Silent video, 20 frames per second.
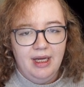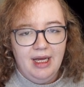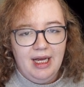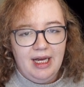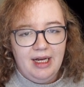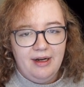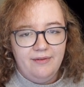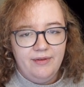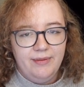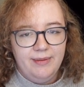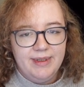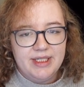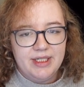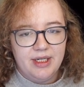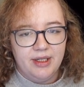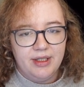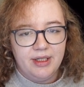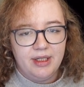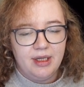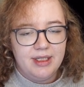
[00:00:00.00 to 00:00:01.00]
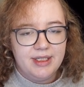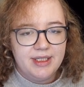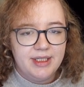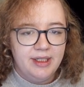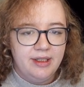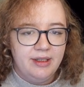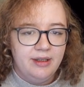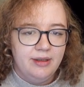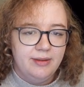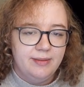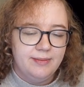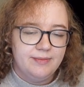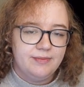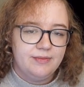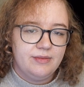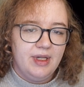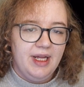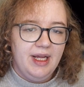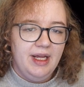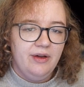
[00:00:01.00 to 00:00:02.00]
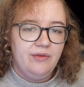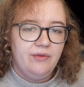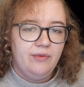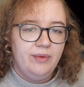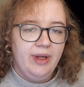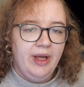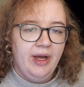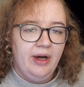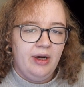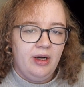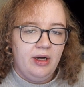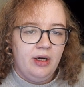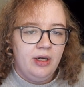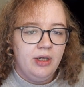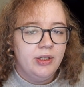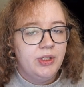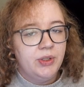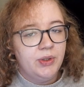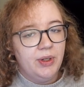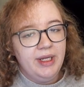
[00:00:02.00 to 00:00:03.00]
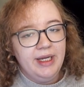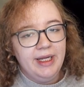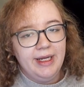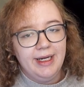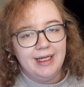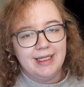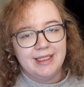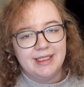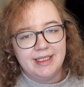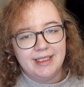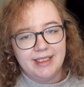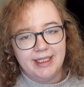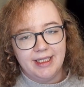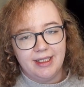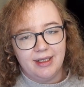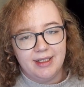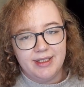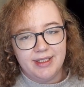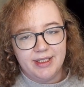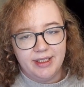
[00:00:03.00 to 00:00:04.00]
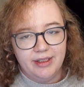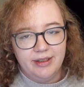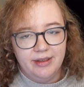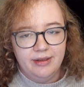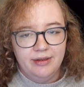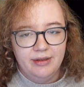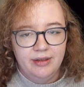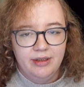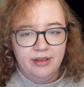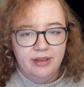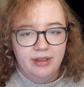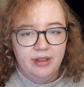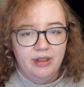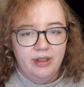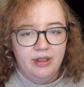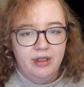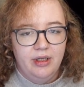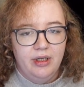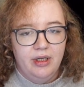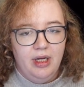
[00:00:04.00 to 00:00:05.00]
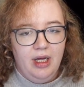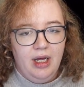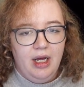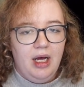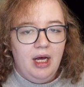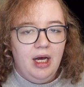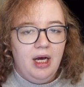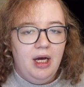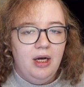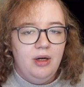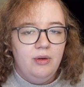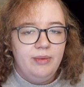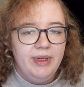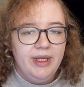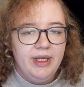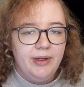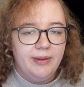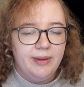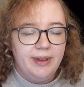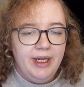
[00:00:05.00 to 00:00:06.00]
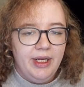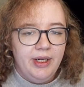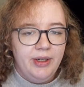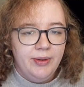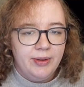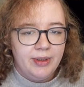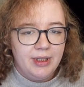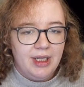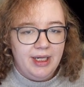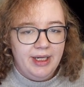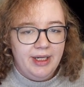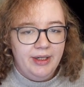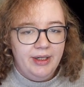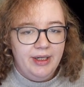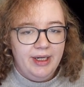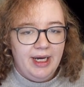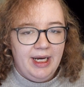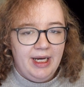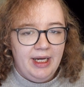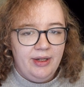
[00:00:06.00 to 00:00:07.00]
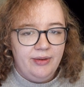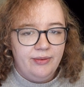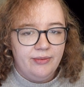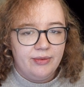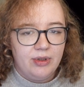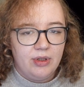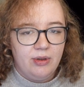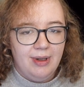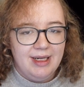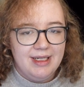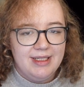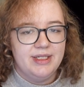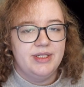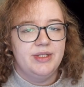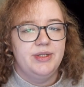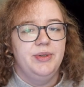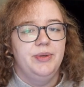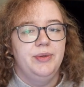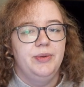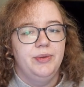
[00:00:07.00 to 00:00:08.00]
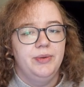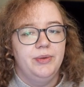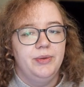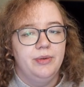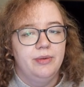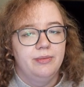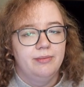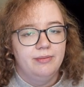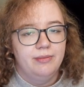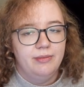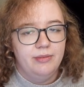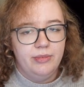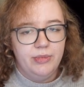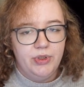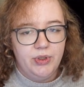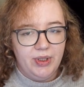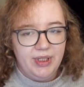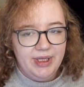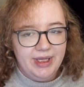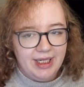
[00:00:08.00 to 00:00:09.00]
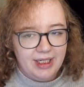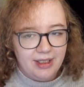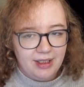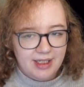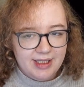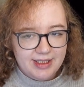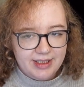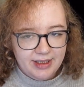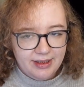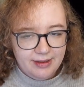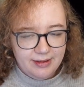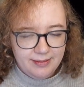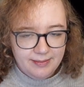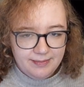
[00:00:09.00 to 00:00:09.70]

after we start the cluster, if we are joining an existing cluster, we create a new client and request to join that cluster